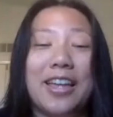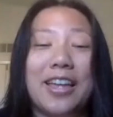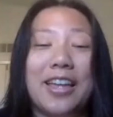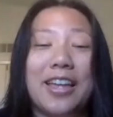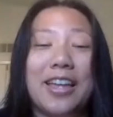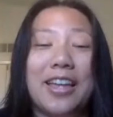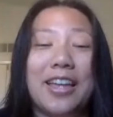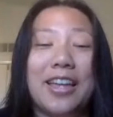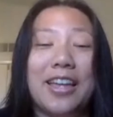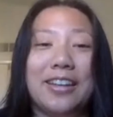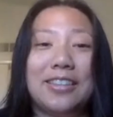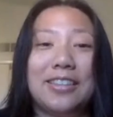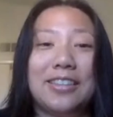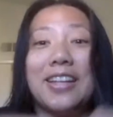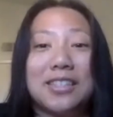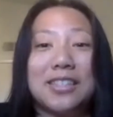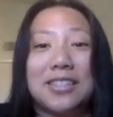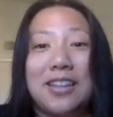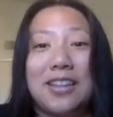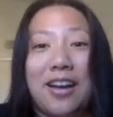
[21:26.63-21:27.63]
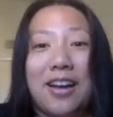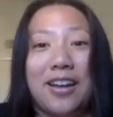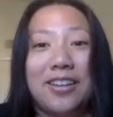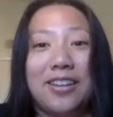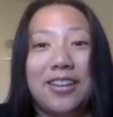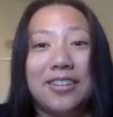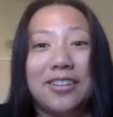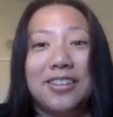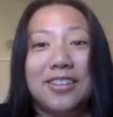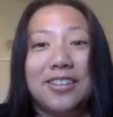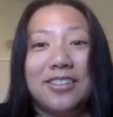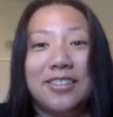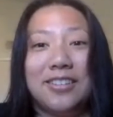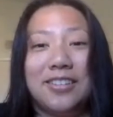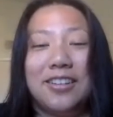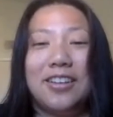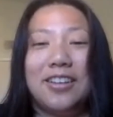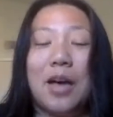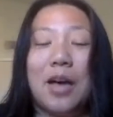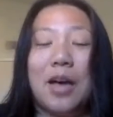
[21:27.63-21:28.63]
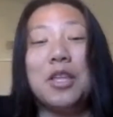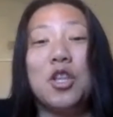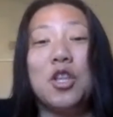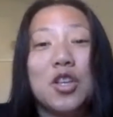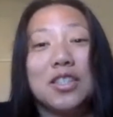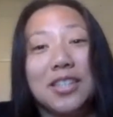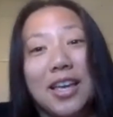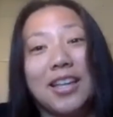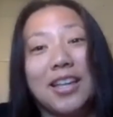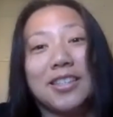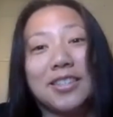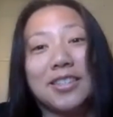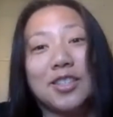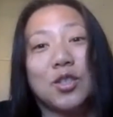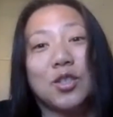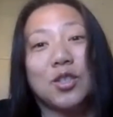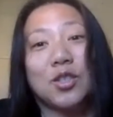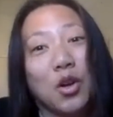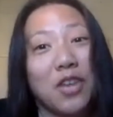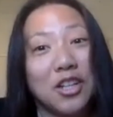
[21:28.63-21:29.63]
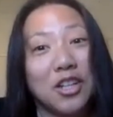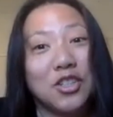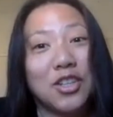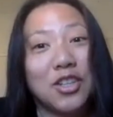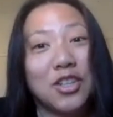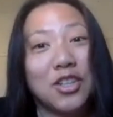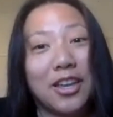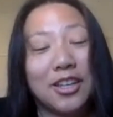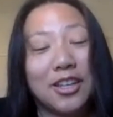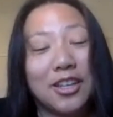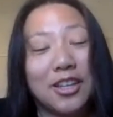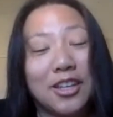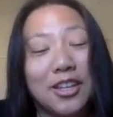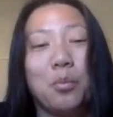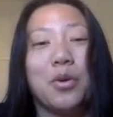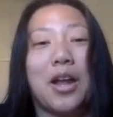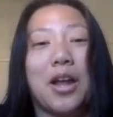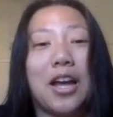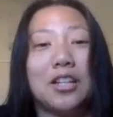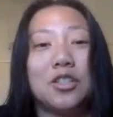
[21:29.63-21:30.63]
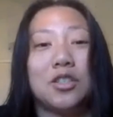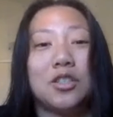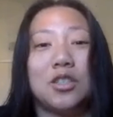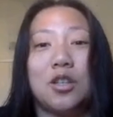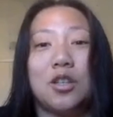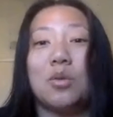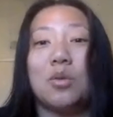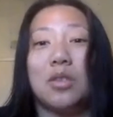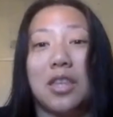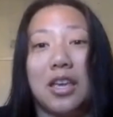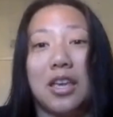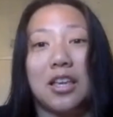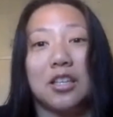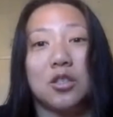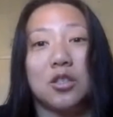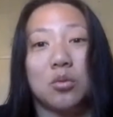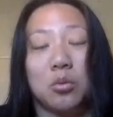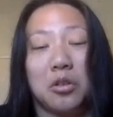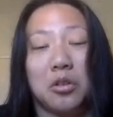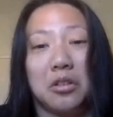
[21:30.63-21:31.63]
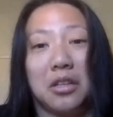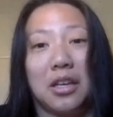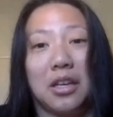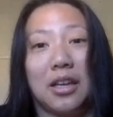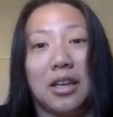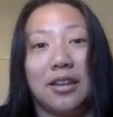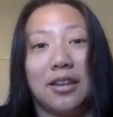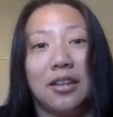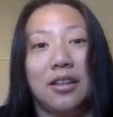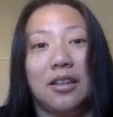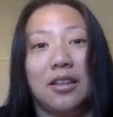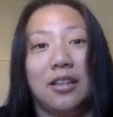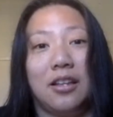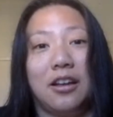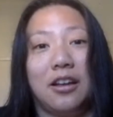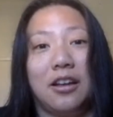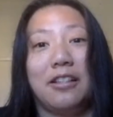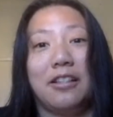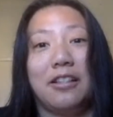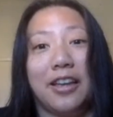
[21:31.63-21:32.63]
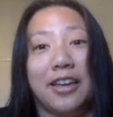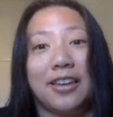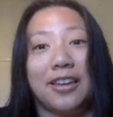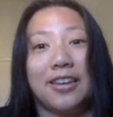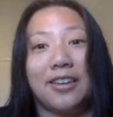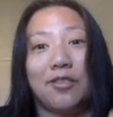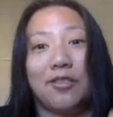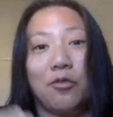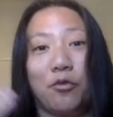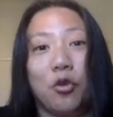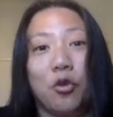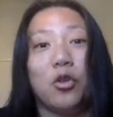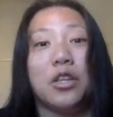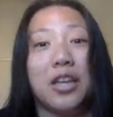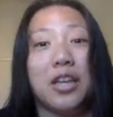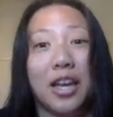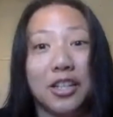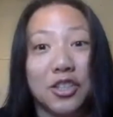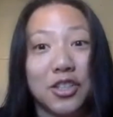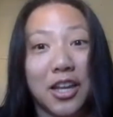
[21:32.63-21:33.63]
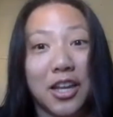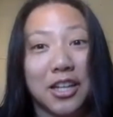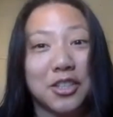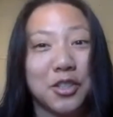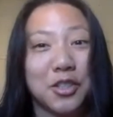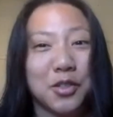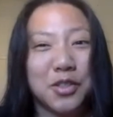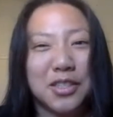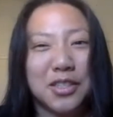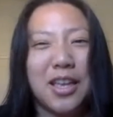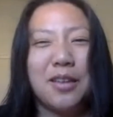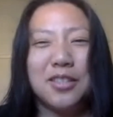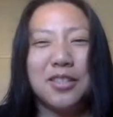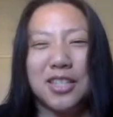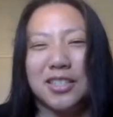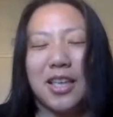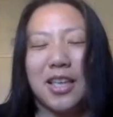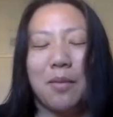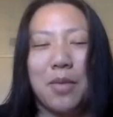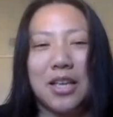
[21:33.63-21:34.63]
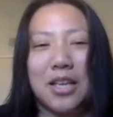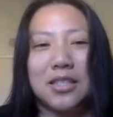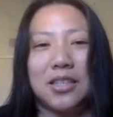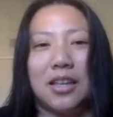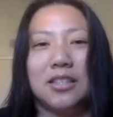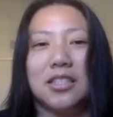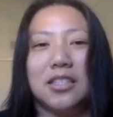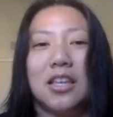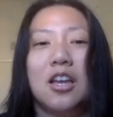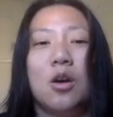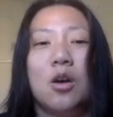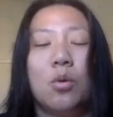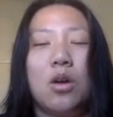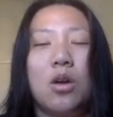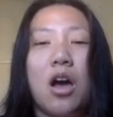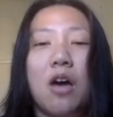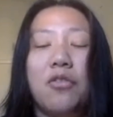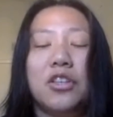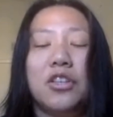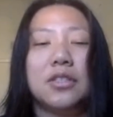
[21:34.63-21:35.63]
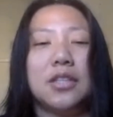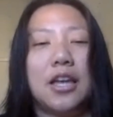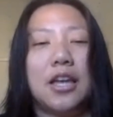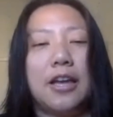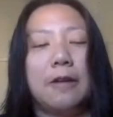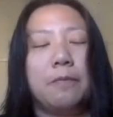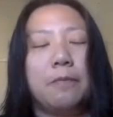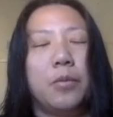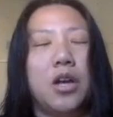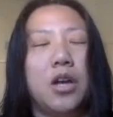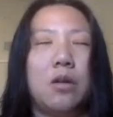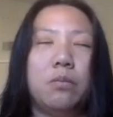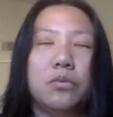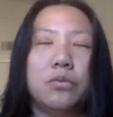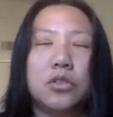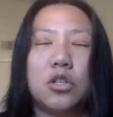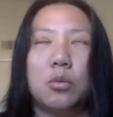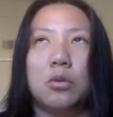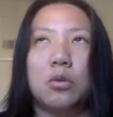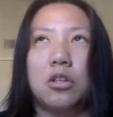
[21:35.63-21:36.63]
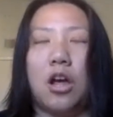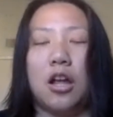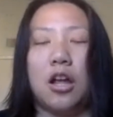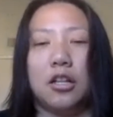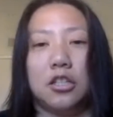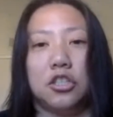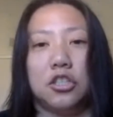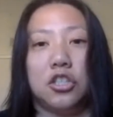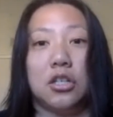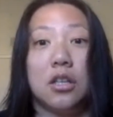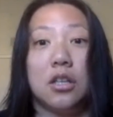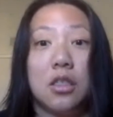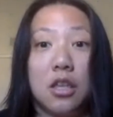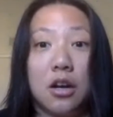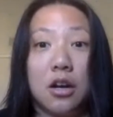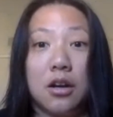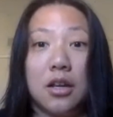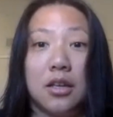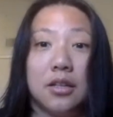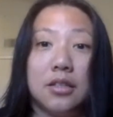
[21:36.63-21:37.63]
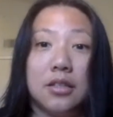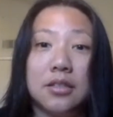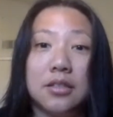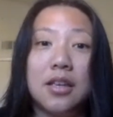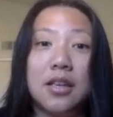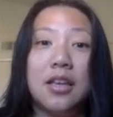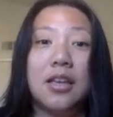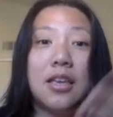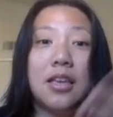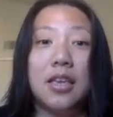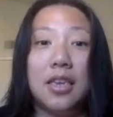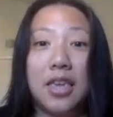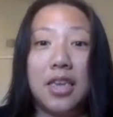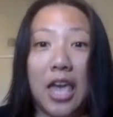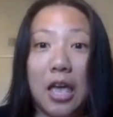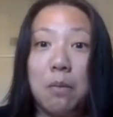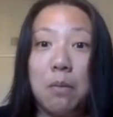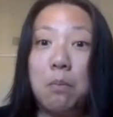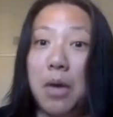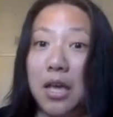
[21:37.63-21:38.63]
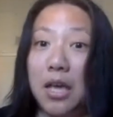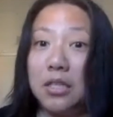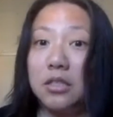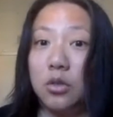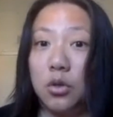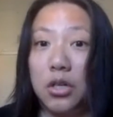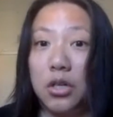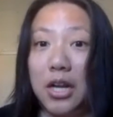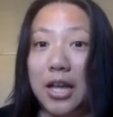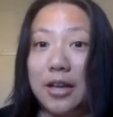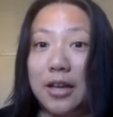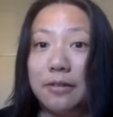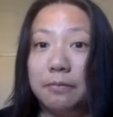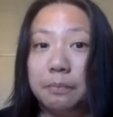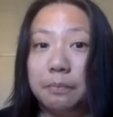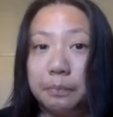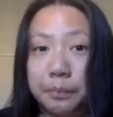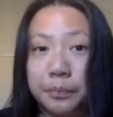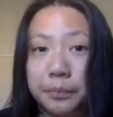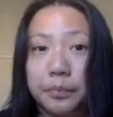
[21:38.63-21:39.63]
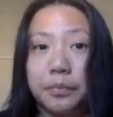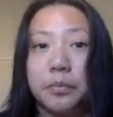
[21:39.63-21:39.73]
that is, to me, that's not, I mean, you could say it's sort of educational, but I just don't think it's really like fully educational. Does that make sense? We often say terminology. There is game-based learning